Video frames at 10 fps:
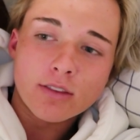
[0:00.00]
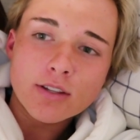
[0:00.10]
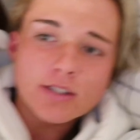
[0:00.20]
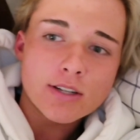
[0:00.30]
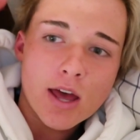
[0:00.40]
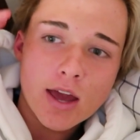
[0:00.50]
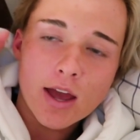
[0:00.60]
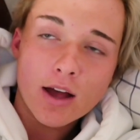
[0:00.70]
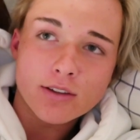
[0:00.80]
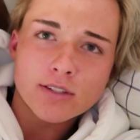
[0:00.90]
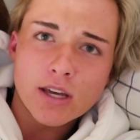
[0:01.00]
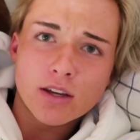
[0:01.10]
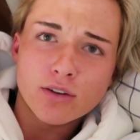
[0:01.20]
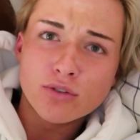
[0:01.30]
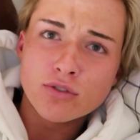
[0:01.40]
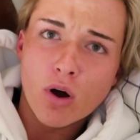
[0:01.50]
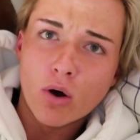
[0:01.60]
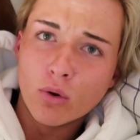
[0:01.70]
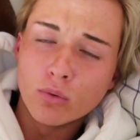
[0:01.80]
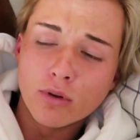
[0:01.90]
This day has taken a
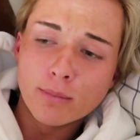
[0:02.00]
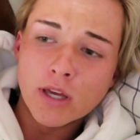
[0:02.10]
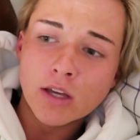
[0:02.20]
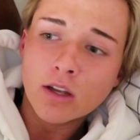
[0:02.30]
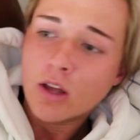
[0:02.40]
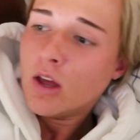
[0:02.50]
toll on me.